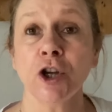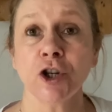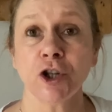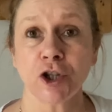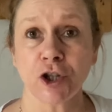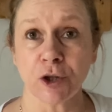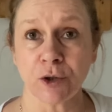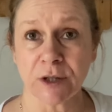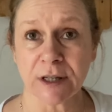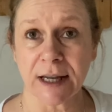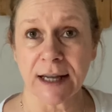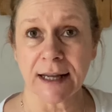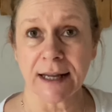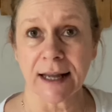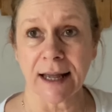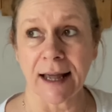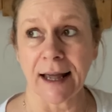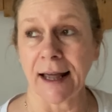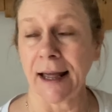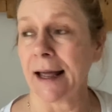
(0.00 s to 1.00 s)
Do take
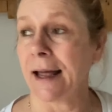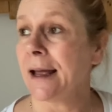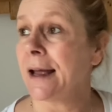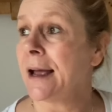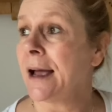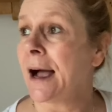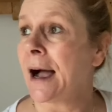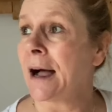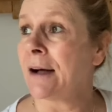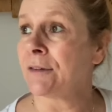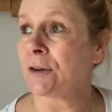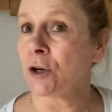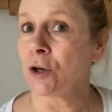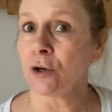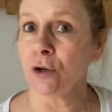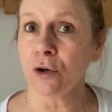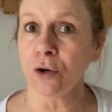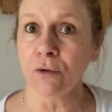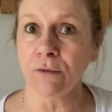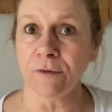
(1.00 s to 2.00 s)
care, have a
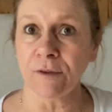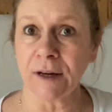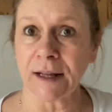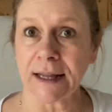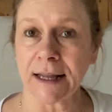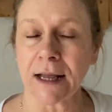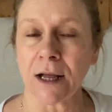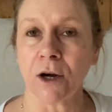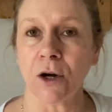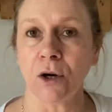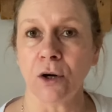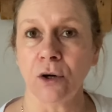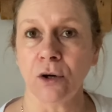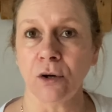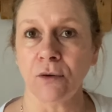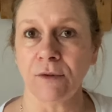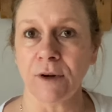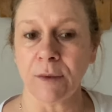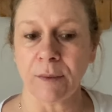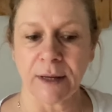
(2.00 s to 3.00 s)
lovely,
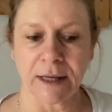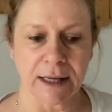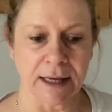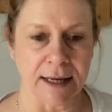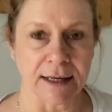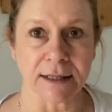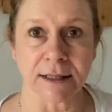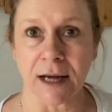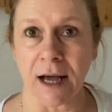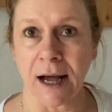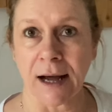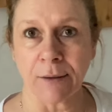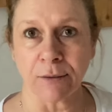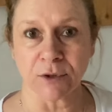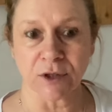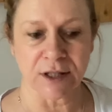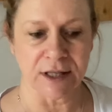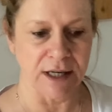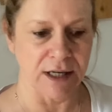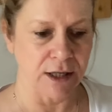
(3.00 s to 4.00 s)
lovely weekend. I will
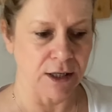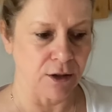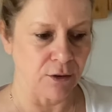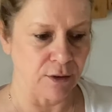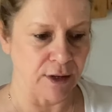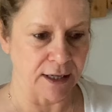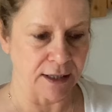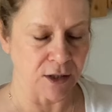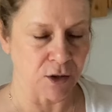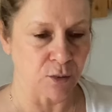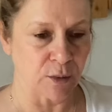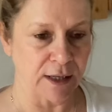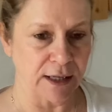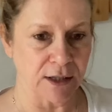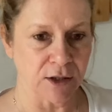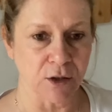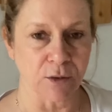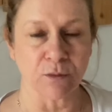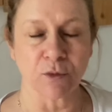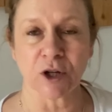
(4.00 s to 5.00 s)
see you next
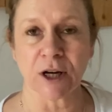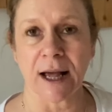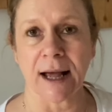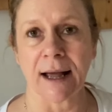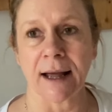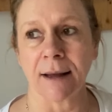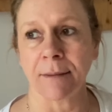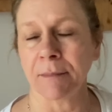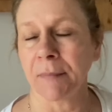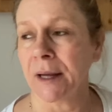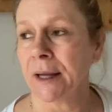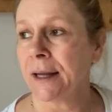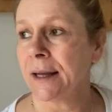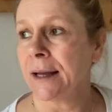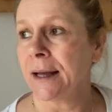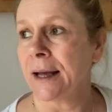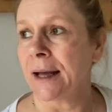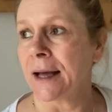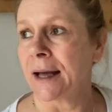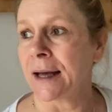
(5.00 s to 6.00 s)
week sometime,
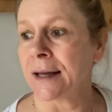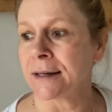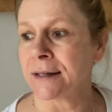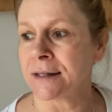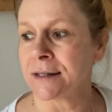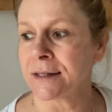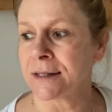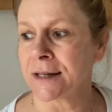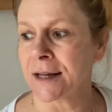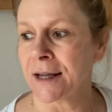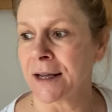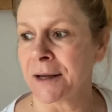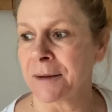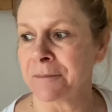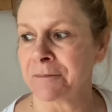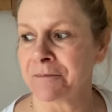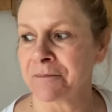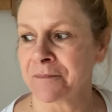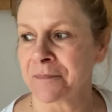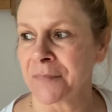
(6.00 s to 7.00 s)
and
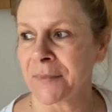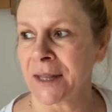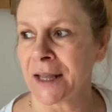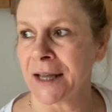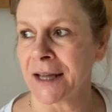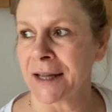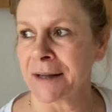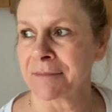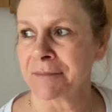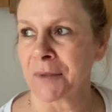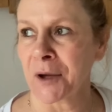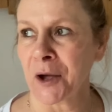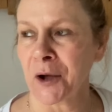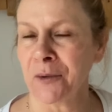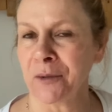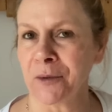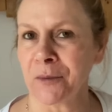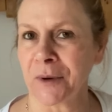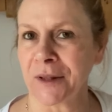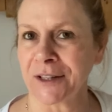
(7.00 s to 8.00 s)
yeah, I
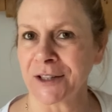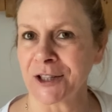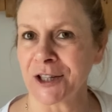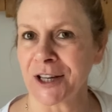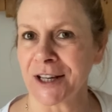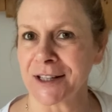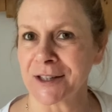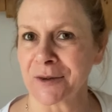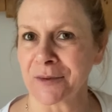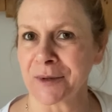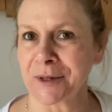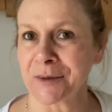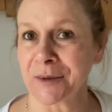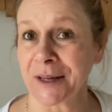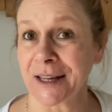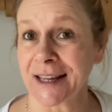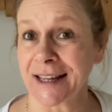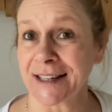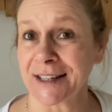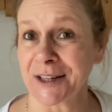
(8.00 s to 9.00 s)
hope the weather cheers up this
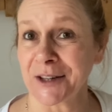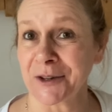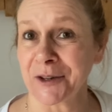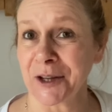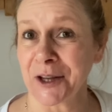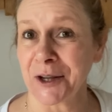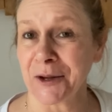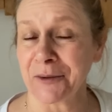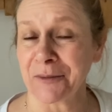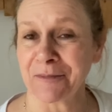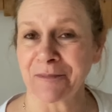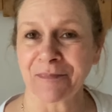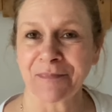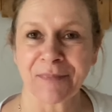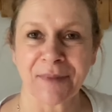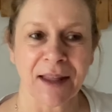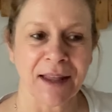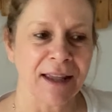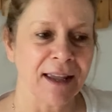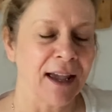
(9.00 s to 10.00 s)
weekend, don't you?
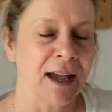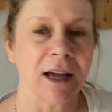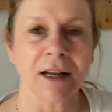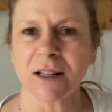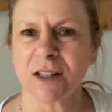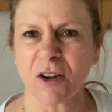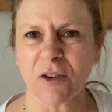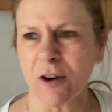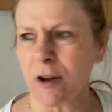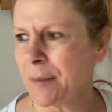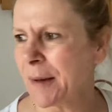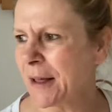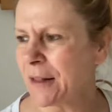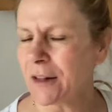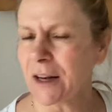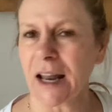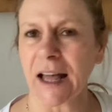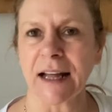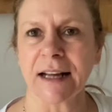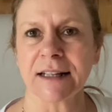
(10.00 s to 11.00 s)
And sorry about
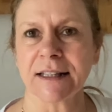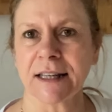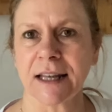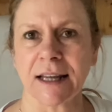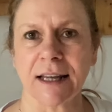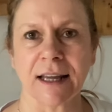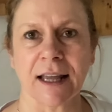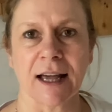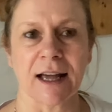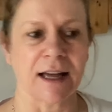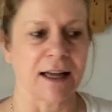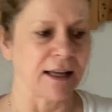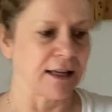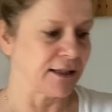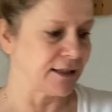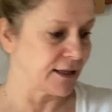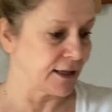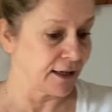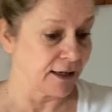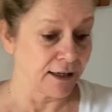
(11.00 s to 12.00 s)
the lighting,
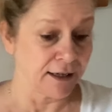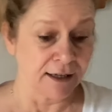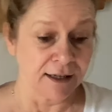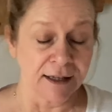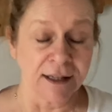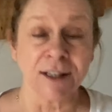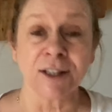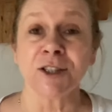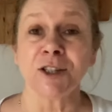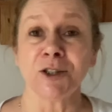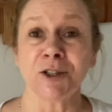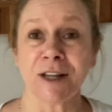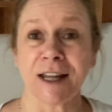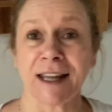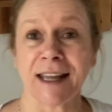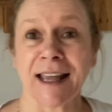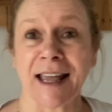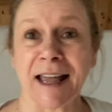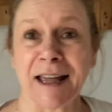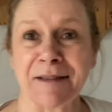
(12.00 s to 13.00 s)
guys. Do
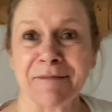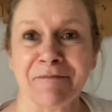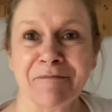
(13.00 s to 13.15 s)
take care.